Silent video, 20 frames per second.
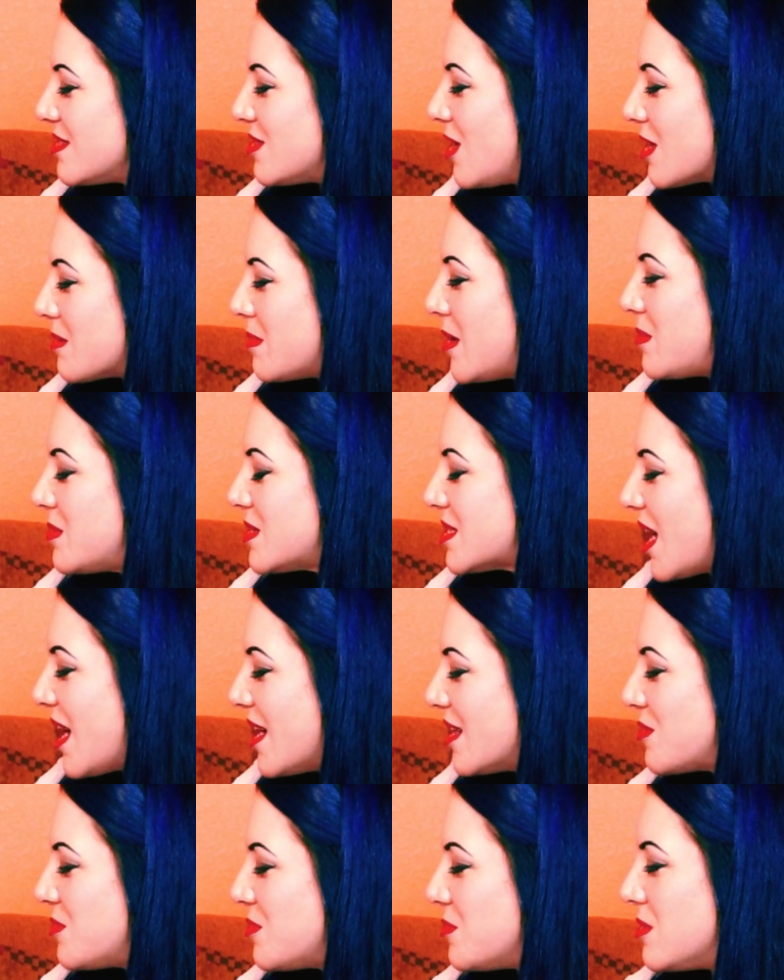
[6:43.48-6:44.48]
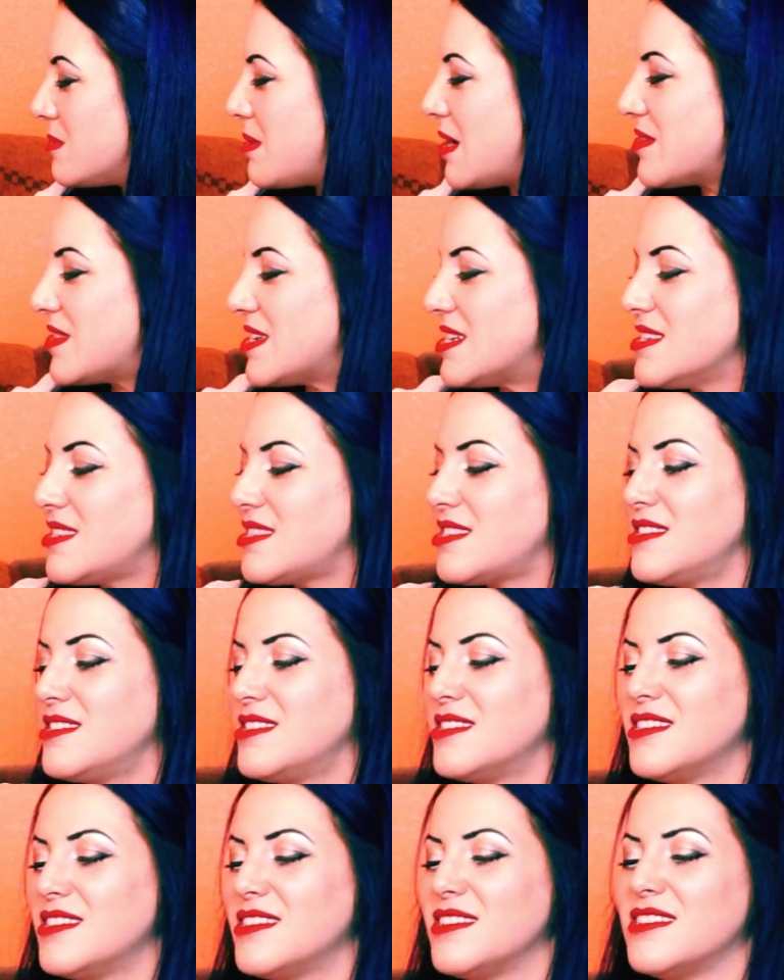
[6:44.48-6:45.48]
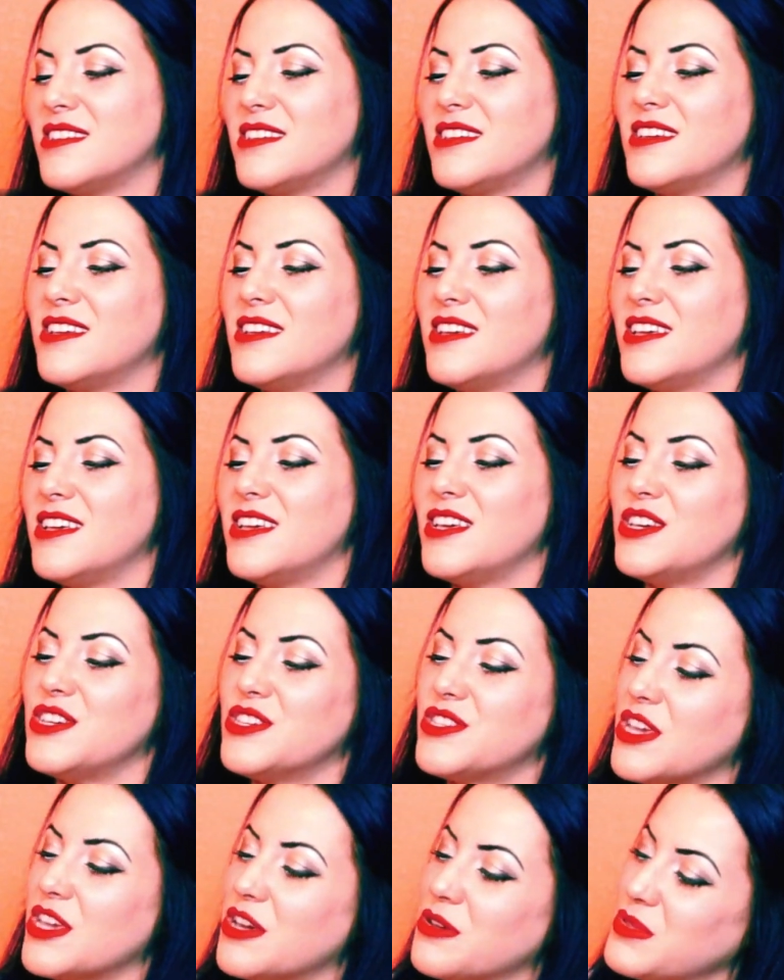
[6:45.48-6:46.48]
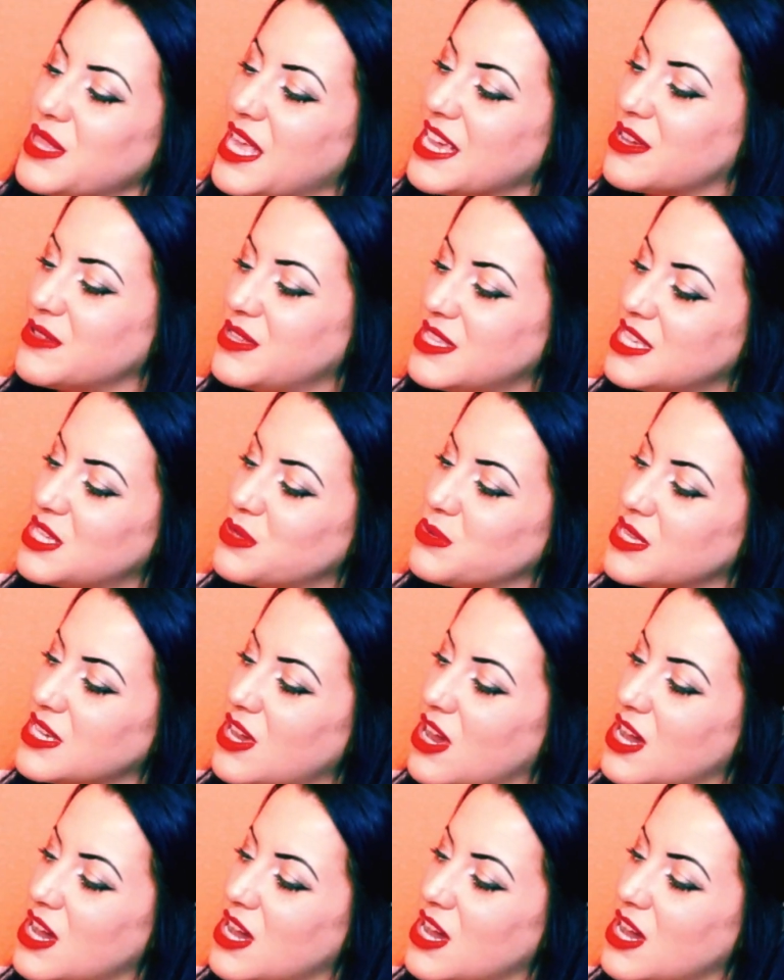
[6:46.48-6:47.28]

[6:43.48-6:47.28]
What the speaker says: talk about what's kind of cool about this. So LEGO did this really